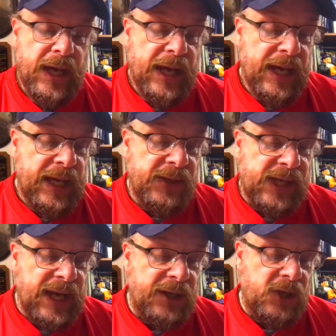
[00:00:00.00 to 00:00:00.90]
He's
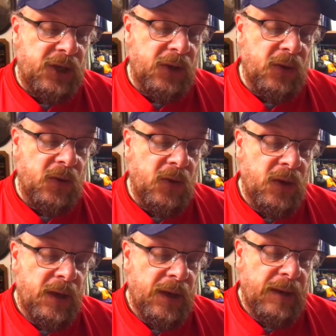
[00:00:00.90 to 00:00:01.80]
got 2.
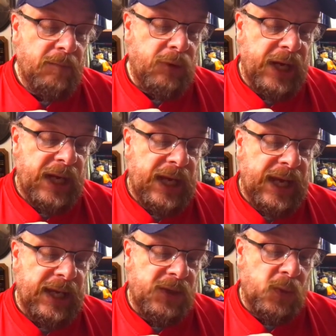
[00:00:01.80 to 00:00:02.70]
Brady
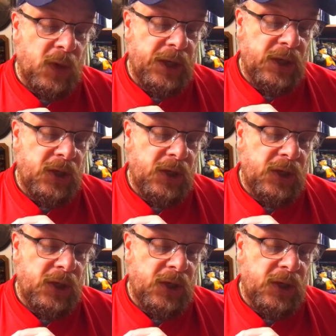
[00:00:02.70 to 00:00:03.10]
has 1,